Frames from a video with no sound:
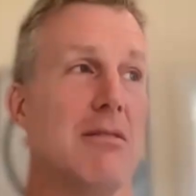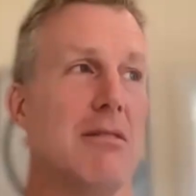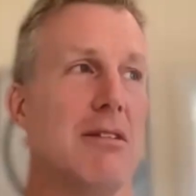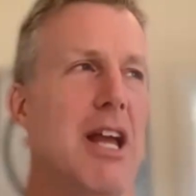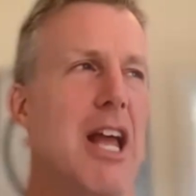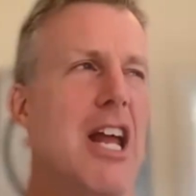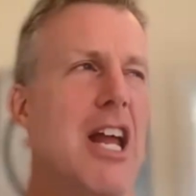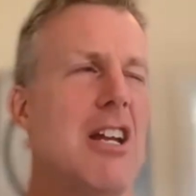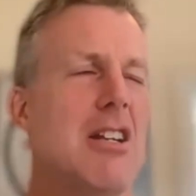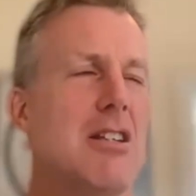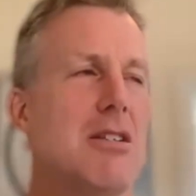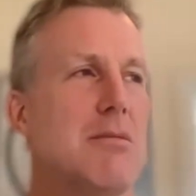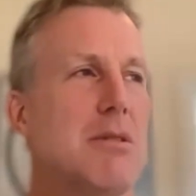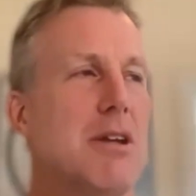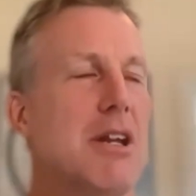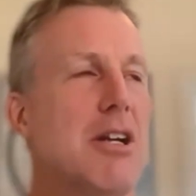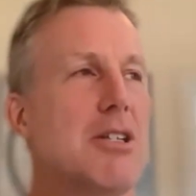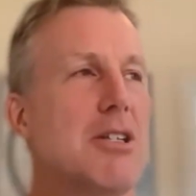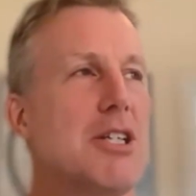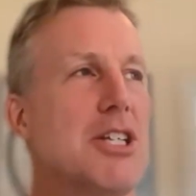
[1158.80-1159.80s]
and it's
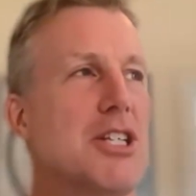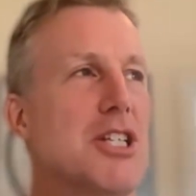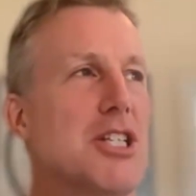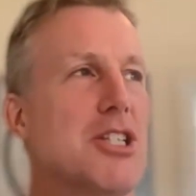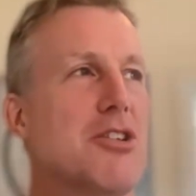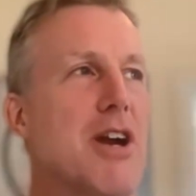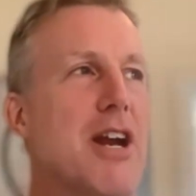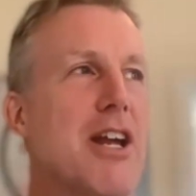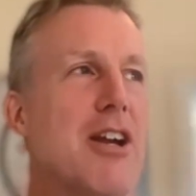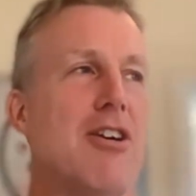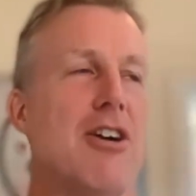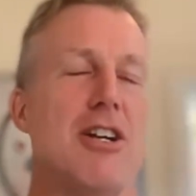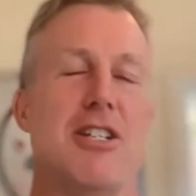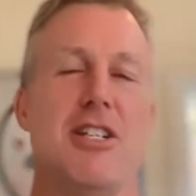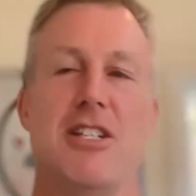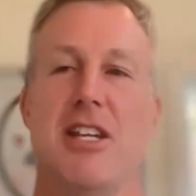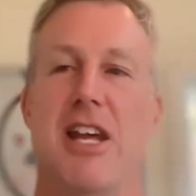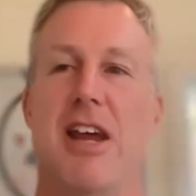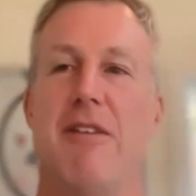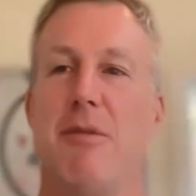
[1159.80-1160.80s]
because it's credit
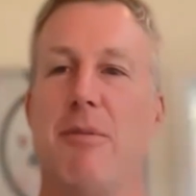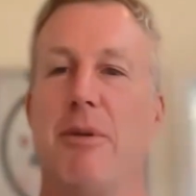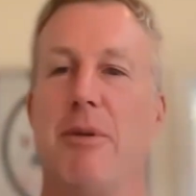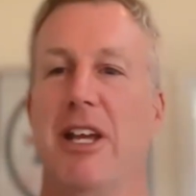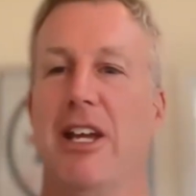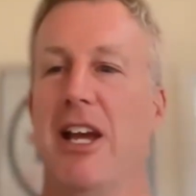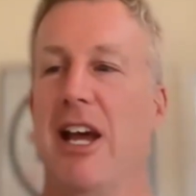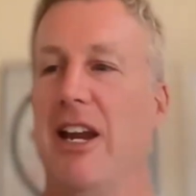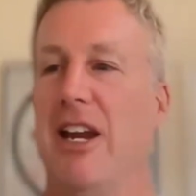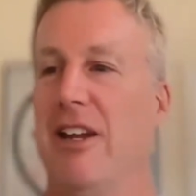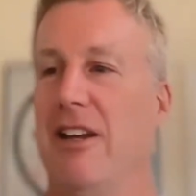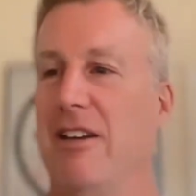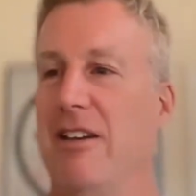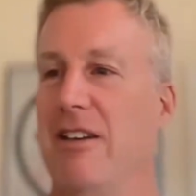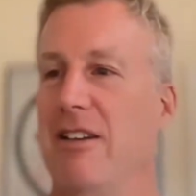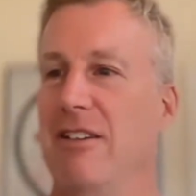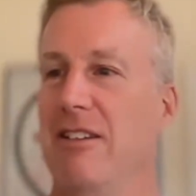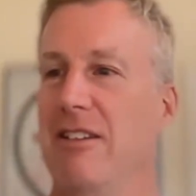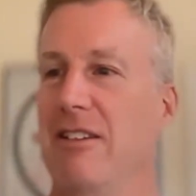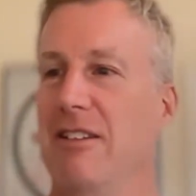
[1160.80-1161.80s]
cards. It's everybody kind of
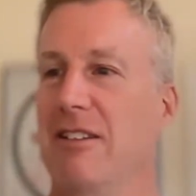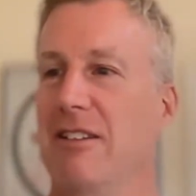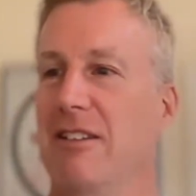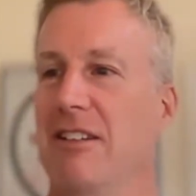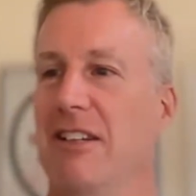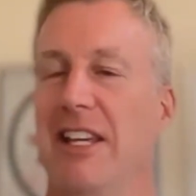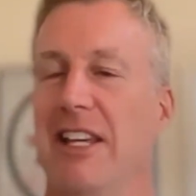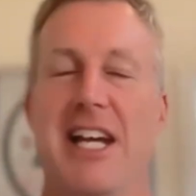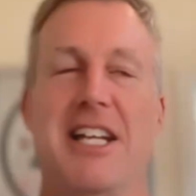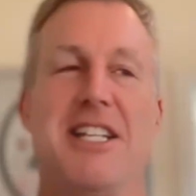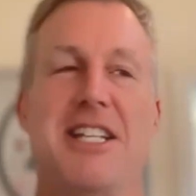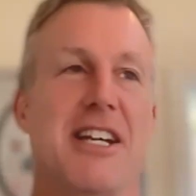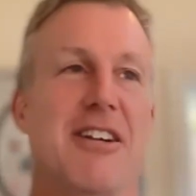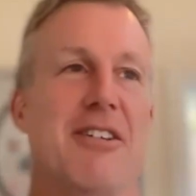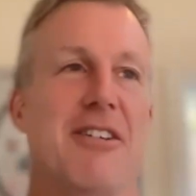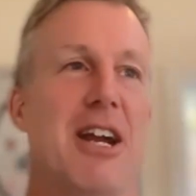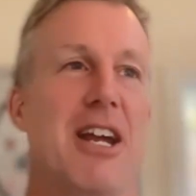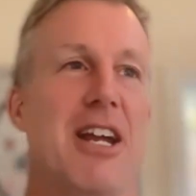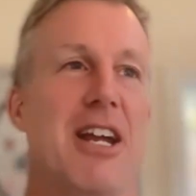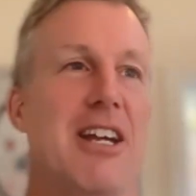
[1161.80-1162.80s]
gets
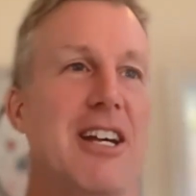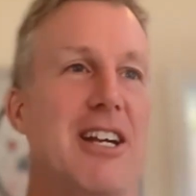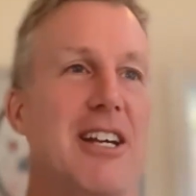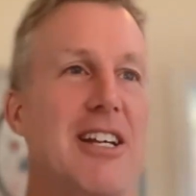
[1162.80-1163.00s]
it, right?